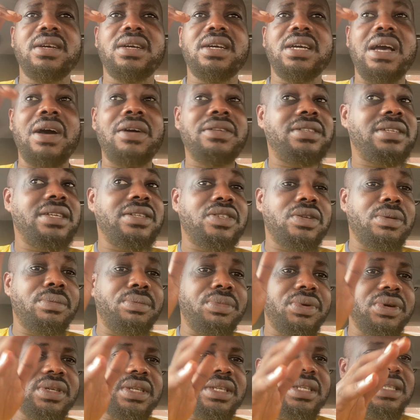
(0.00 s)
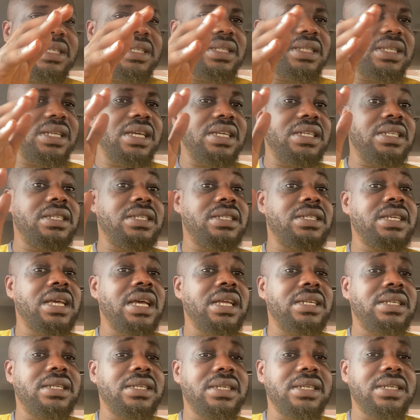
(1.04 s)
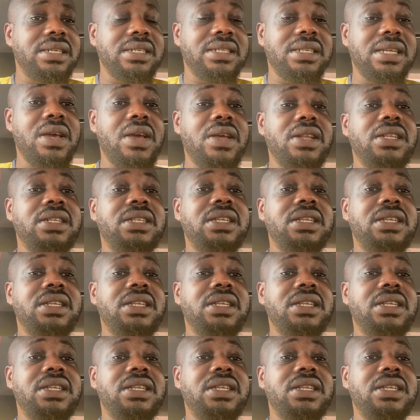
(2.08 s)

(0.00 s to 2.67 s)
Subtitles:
counted some bodies, they said they